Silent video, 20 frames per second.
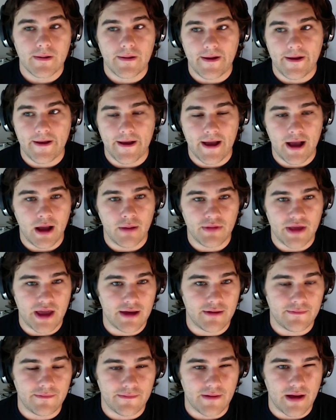They
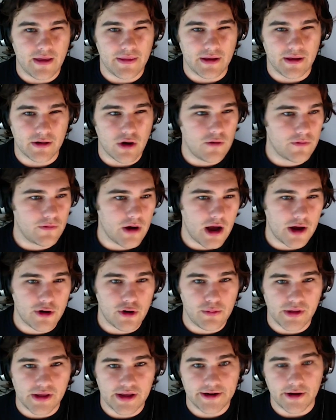have, I think, over
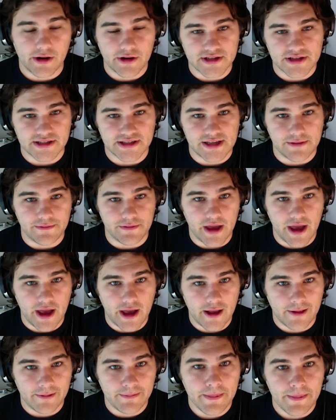$100 million in
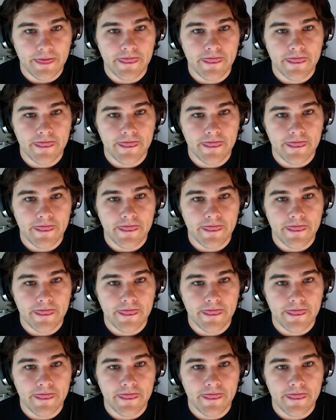TVL,